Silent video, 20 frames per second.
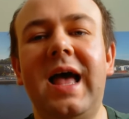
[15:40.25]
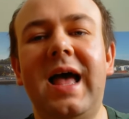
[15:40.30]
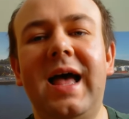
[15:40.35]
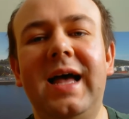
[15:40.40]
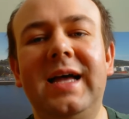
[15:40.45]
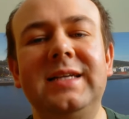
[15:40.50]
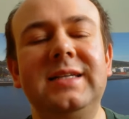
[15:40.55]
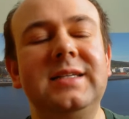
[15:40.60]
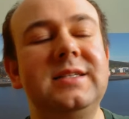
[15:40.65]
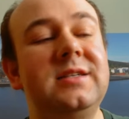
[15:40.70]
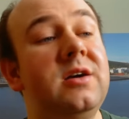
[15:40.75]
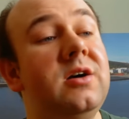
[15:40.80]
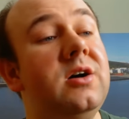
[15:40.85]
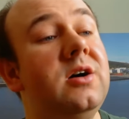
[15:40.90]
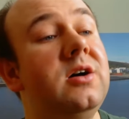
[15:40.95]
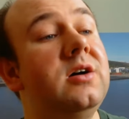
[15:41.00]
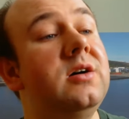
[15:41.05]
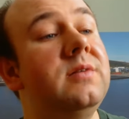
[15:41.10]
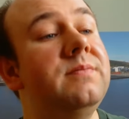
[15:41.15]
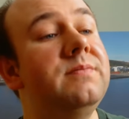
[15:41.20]
and
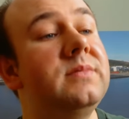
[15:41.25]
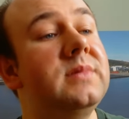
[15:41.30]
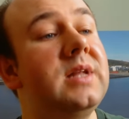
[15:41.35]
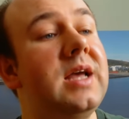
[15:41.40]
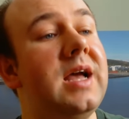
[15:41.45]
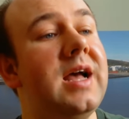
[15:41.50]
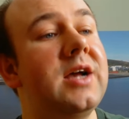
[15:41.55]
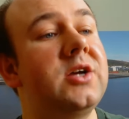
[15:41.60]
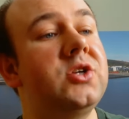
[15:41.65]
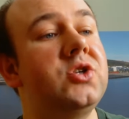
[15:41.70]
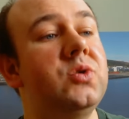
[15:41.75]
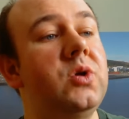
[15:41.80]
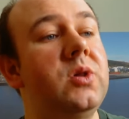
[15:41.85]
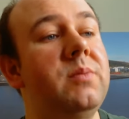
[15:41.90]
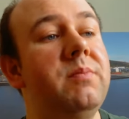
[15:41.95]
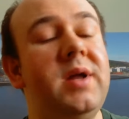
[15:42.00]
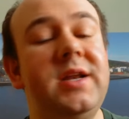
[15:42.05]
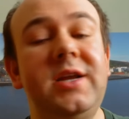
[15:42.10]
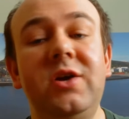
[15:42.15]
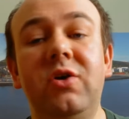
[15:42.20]
our
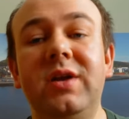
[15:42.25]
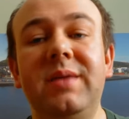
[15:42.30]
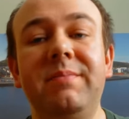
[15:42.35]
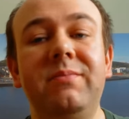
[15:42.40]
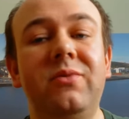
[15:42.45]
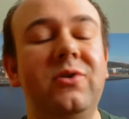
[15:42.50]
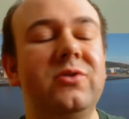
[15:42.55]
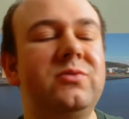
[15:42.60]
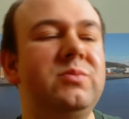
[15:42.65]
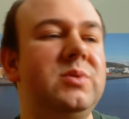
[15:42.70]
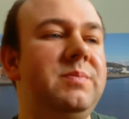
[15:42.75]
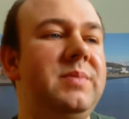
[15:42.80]
actual money on import